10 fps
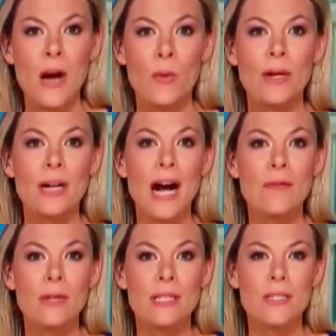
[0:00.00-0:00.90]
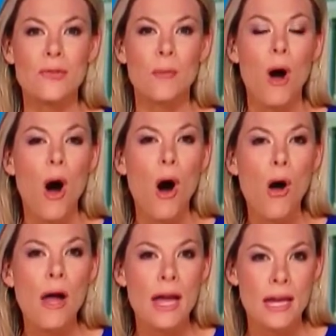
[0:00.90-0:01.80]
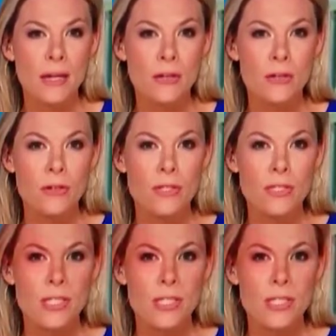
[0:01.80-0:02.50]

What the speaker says: We are covering this from all angles.